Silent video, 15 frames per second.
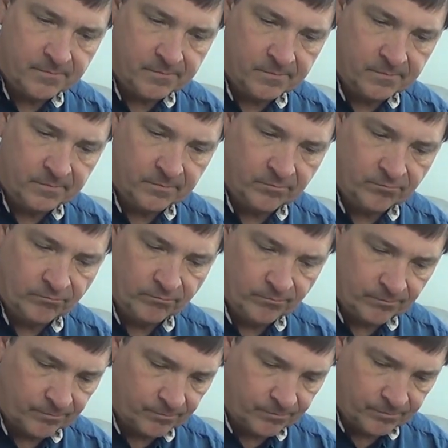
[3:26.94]
leaf
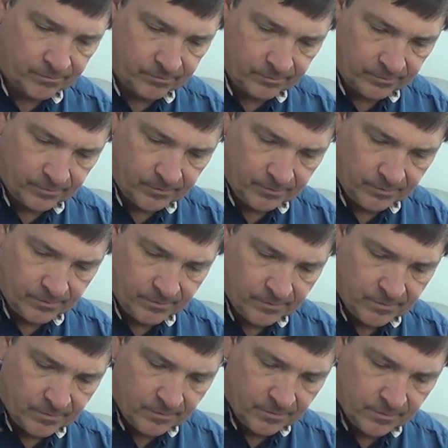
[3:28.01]
switches are
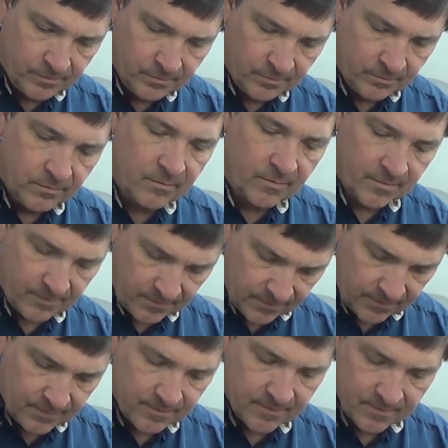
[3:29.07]
grounded to each other,
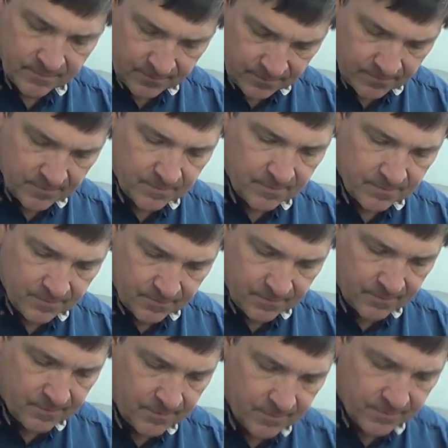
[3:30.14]
and look for that
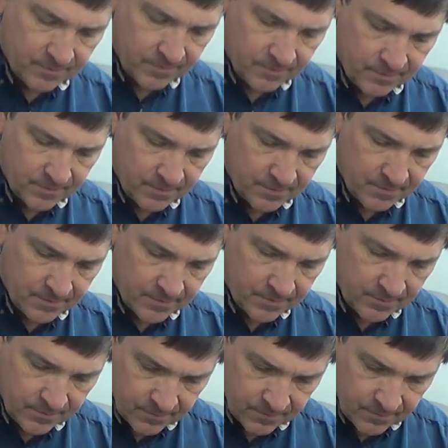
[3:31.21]
stuff. If you're not